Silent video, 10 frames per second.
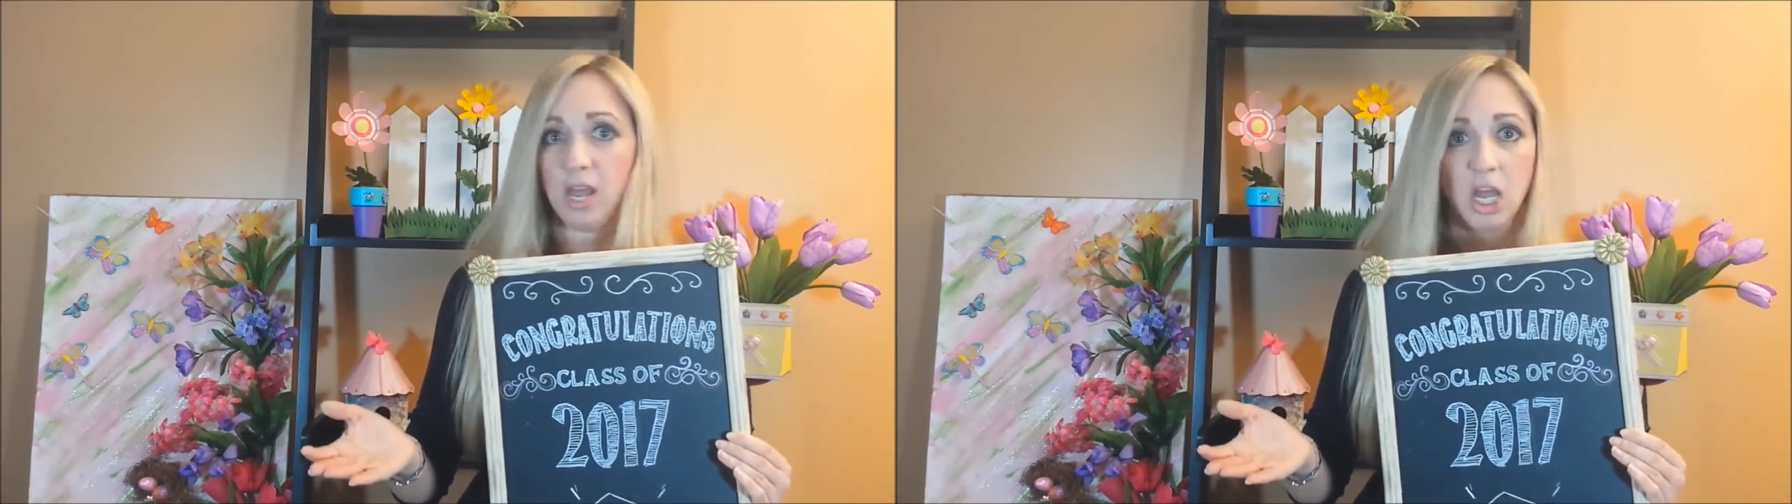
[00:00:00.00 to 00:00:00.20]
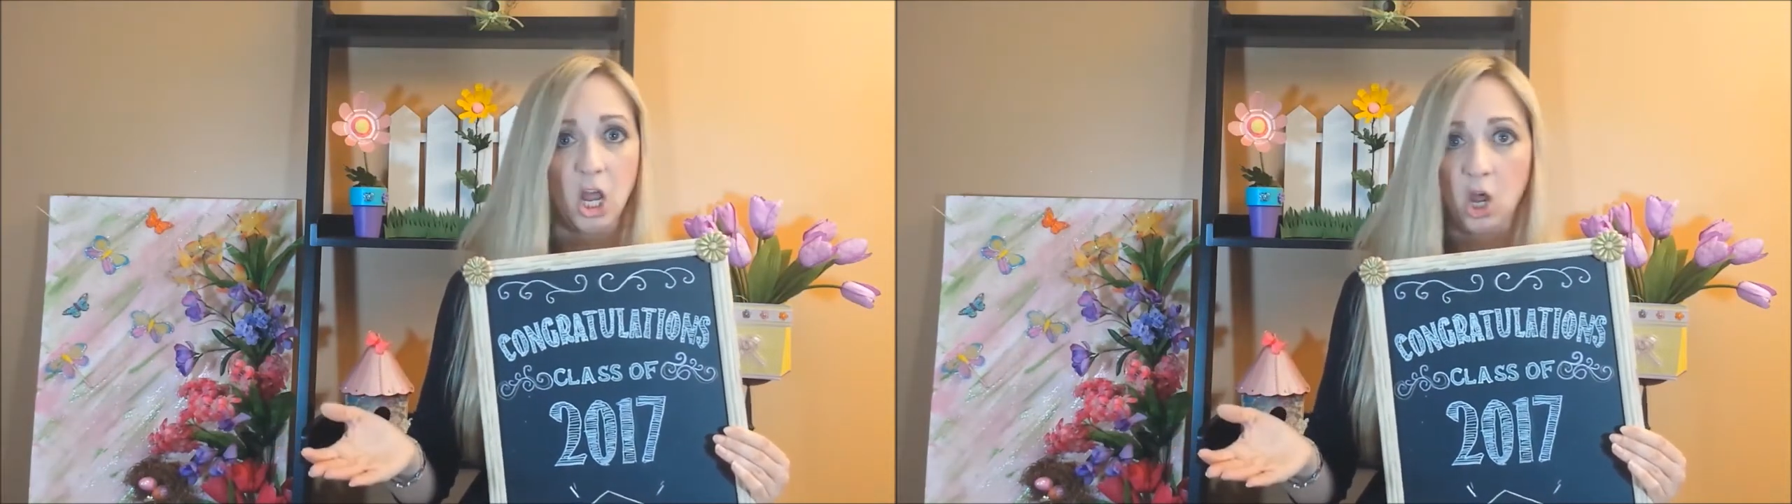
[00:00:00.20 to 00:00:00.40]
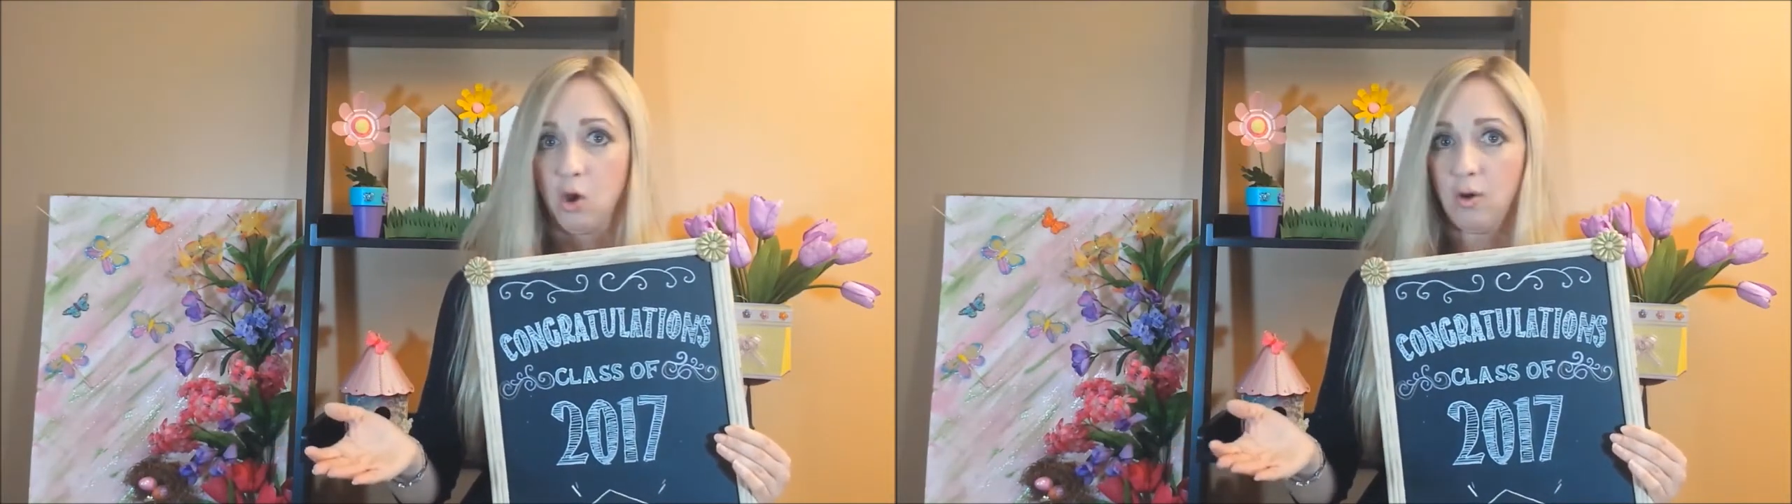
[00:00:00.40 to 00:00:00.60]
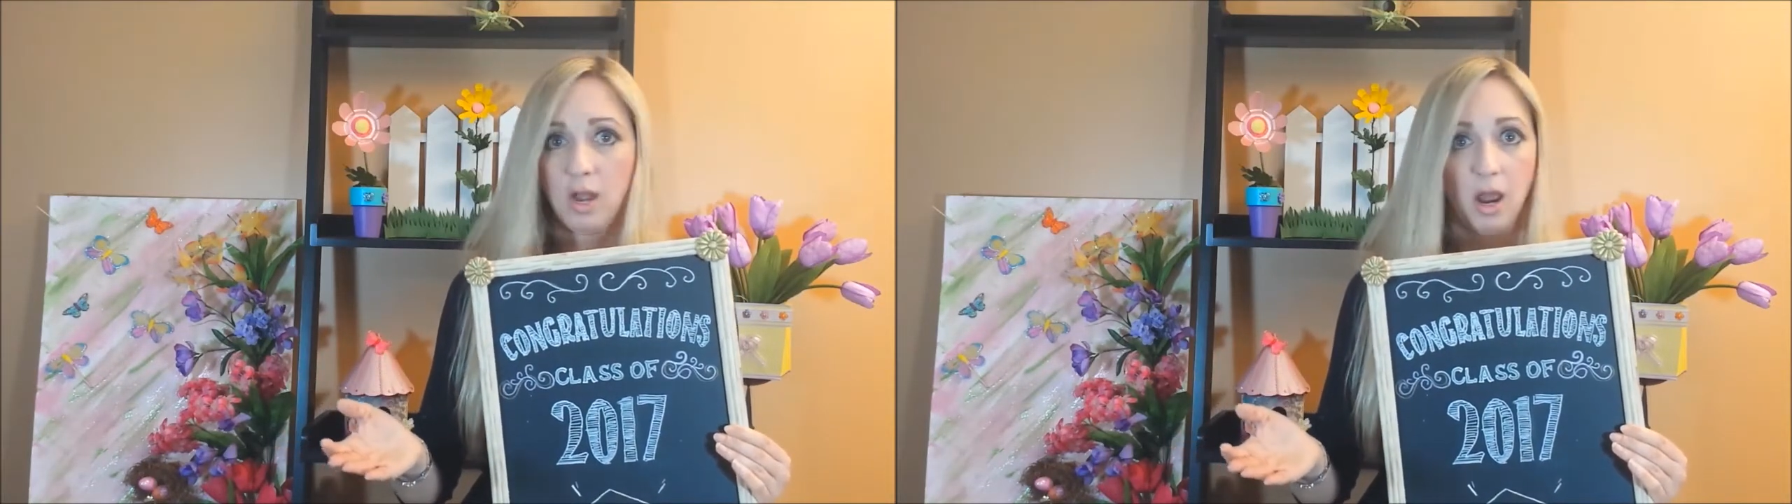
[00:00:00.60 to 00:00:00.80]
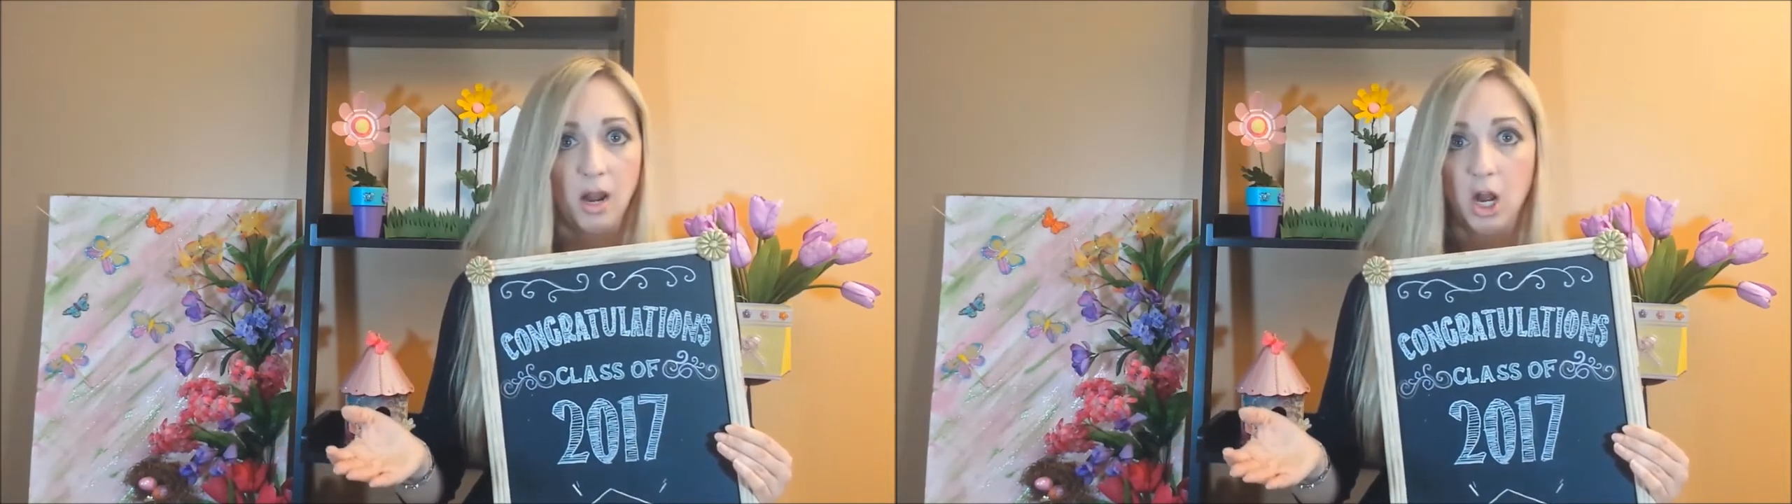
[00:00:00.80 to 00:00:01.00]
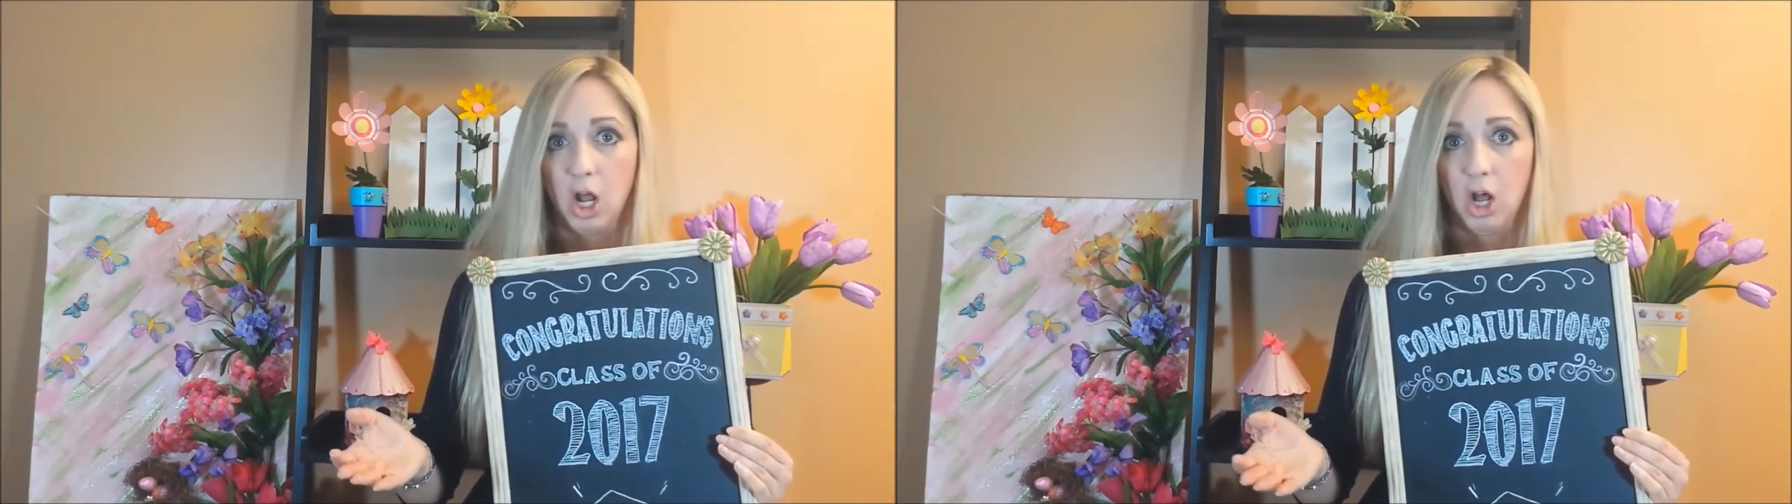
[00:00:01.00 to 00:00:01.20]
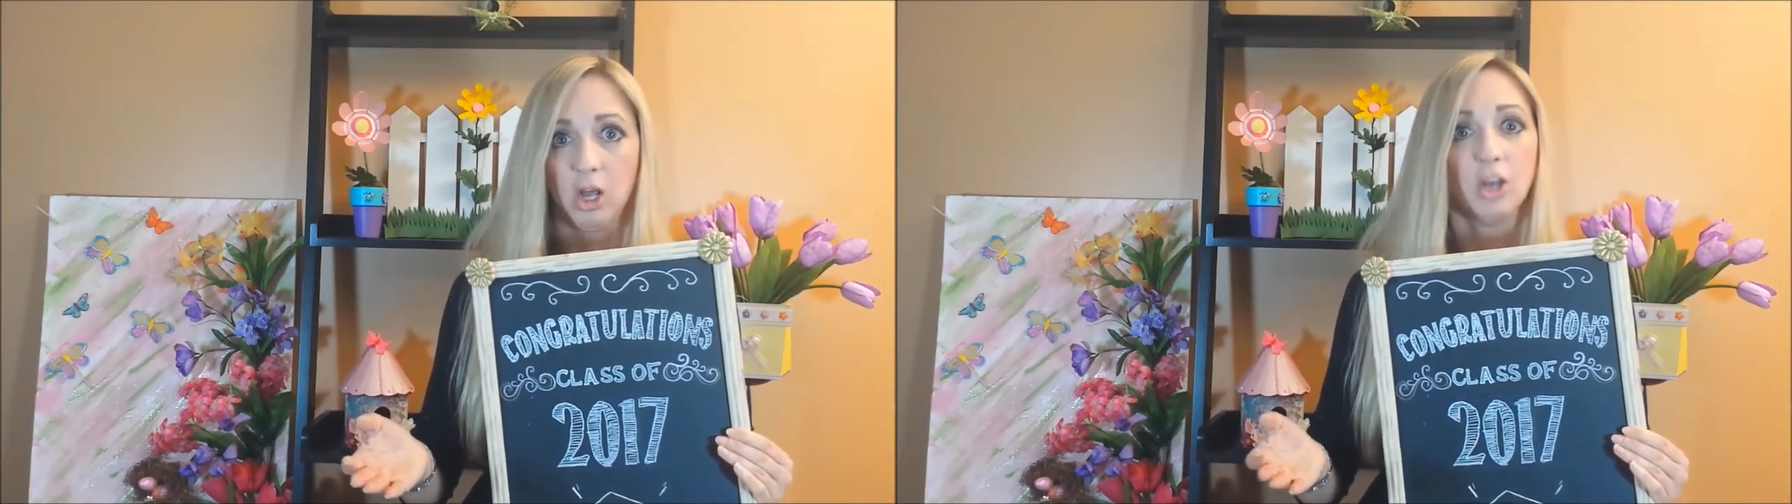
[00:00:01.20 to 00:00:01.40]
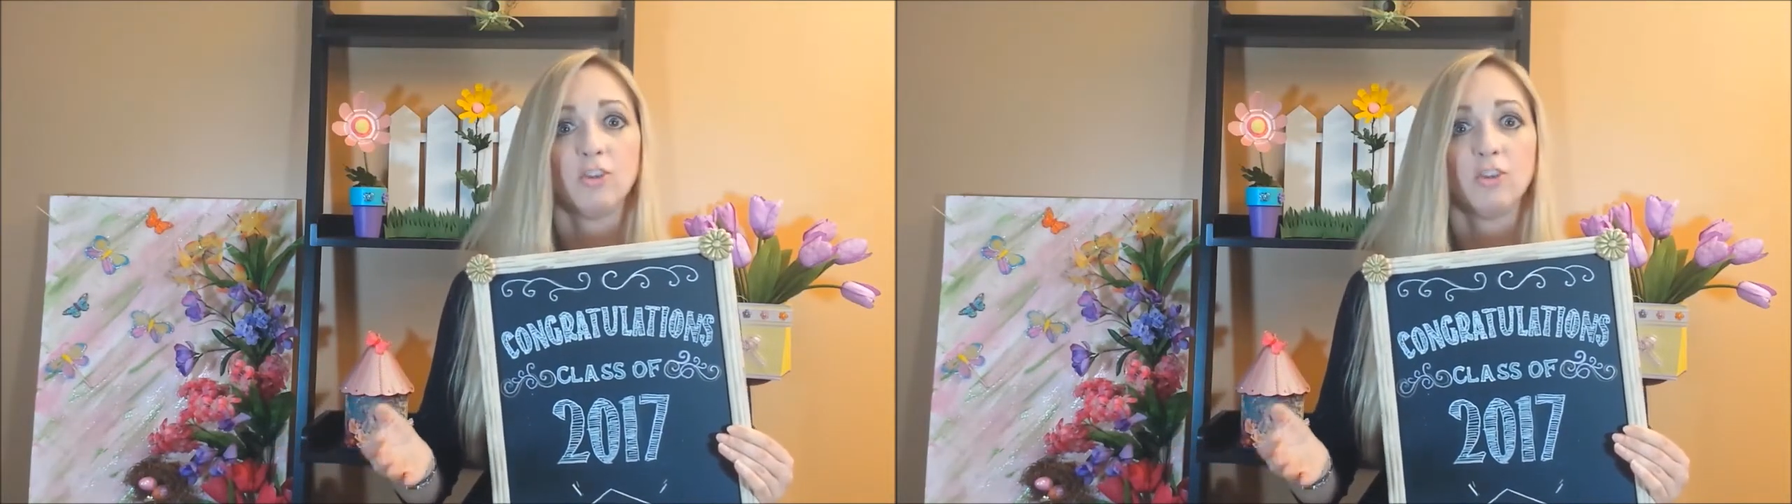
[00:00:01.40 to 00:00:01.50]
No, not at all.